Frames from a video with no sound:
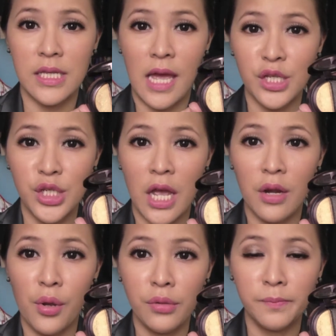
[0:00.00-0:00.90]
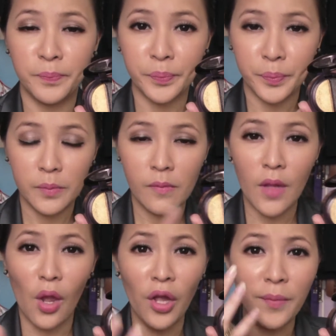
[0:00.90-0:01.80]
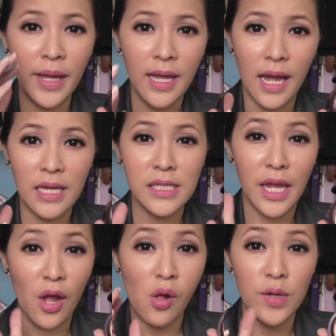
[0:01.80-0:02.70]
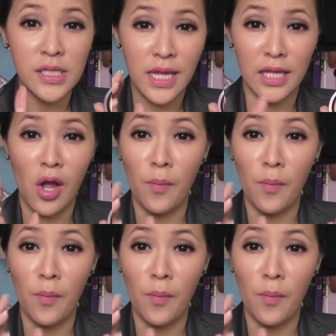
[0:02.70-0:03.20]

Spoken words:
this eyeshadow on my eyes, I always get